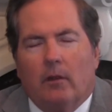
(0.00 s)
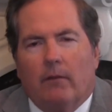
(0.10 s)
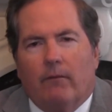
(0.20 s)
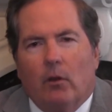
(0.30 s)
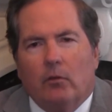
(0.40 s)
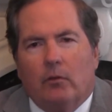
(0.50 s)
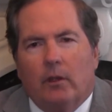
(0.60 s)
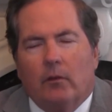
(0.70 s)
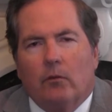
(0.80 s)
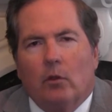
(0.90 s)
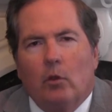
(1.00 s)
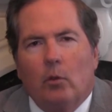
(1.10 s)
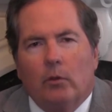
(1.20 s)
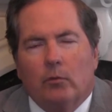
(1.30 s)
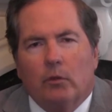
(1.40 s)
The first is,
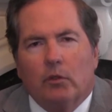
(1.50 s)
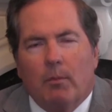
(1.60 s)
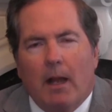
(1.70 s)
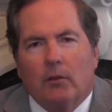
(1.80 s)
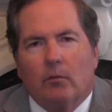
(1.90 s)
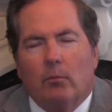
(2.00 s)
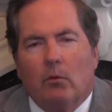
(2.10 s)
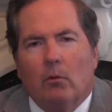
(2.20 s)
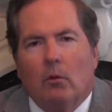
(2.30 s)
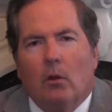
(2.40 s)
who is responsible?